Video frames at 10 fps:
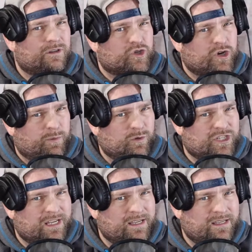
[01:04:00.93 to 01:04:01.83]
Triple
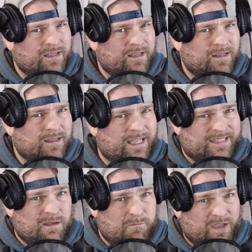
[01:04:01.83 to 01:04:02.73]
G gets
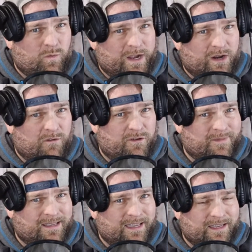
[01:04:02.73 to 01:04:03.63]
a big win over
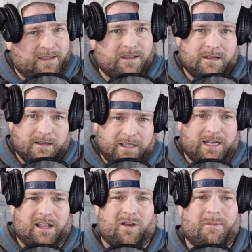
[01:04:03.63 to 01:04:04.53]
Mungia,
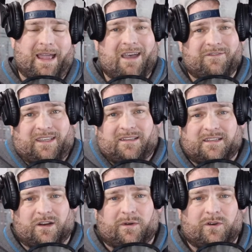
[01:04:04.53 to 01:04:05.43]
Canelo might have to
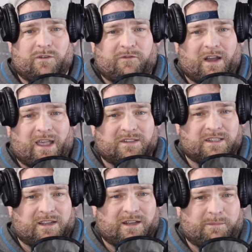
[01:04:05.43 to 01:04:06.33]
consider it. Who the fuck else is
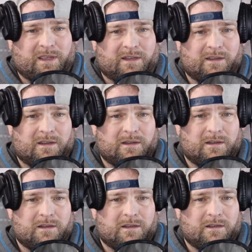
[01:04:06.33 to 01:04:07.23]
he going to beat?
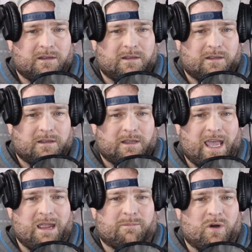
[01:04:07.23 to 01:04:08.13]

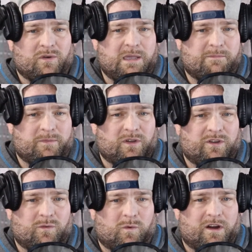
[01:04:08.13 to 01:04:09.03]
Hey, bro, keep up the
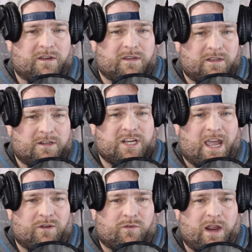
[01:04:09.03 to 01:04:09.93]
good work. Your
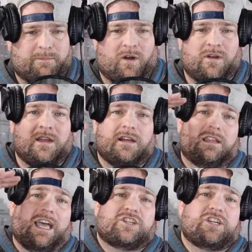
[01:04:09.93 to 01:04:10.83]
channel, great, bro.
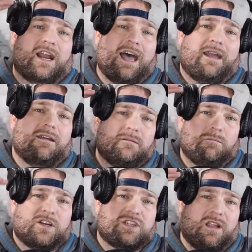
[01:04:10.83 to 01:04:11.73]
Last Jedi,
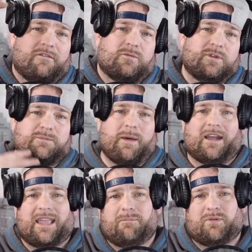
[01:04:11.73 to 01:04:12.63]
much love and
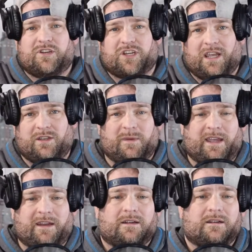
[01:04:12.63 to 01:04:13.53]
respect. I appreciate you,
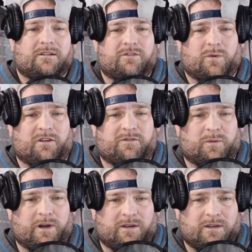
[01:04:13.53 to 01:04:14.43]
man. For real, for
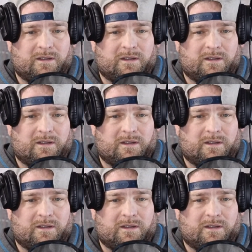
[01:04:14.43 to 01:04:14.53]
real.